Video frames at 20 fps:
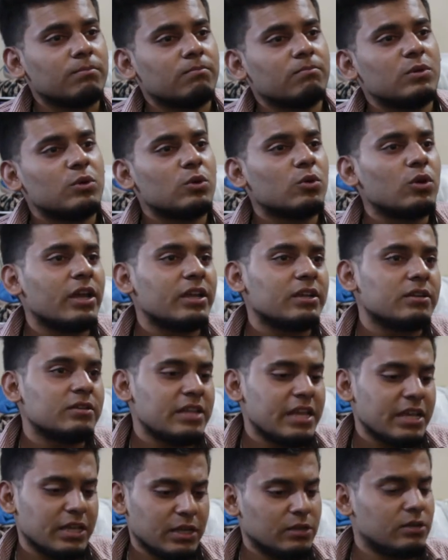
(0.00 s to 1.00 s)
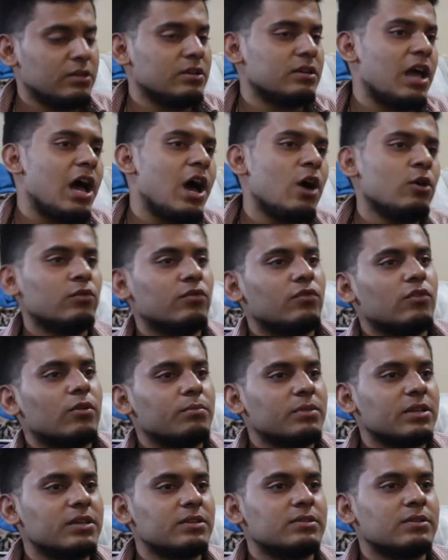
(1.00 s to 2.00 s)
you know, like taken out from
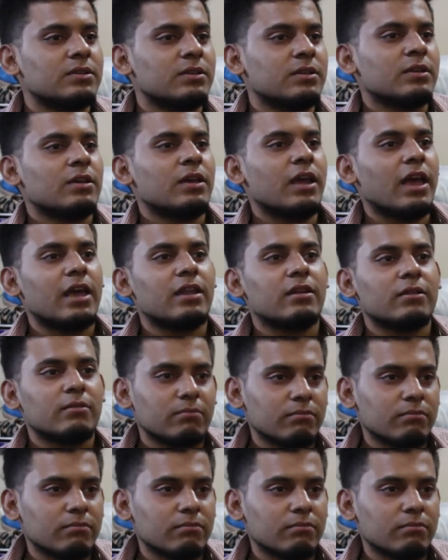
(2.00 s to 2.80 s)
this, and